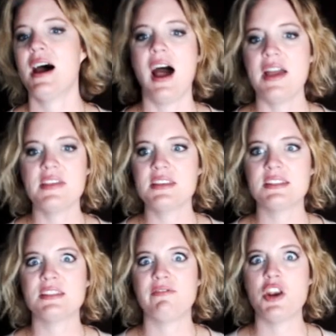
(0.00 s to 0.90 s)
I think this
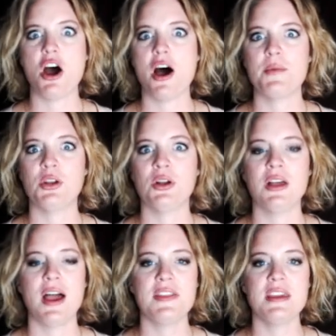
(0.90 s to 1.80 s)
is phenomenal.
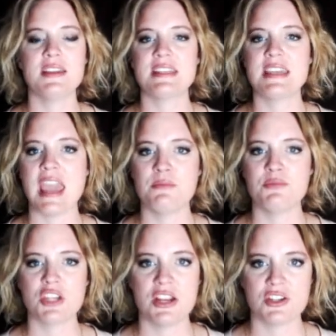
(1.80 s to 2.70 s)
I think it's a game
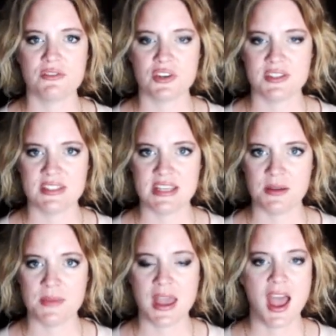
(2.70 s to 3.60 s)
changer for Steem.